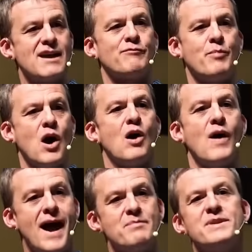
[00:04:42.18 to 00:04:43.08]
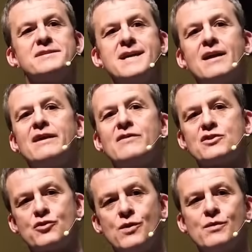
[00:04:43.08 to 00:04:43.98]
if Paul had been telling the
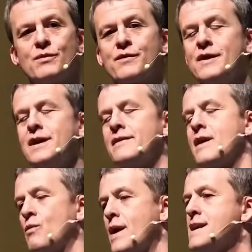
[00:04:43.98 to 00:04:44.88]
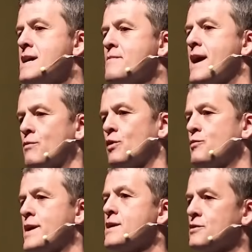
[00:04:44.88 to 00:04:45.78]
truth, that when he met
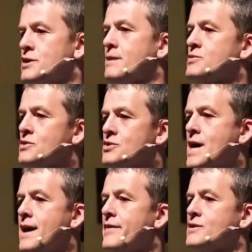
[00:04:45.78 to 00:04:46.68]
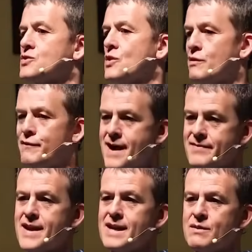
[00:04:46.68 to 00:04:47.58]
with Peter, James, and John, they
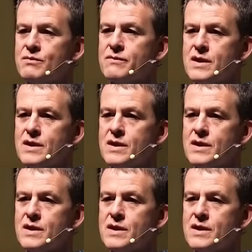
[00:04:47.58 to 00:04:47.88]
certified that he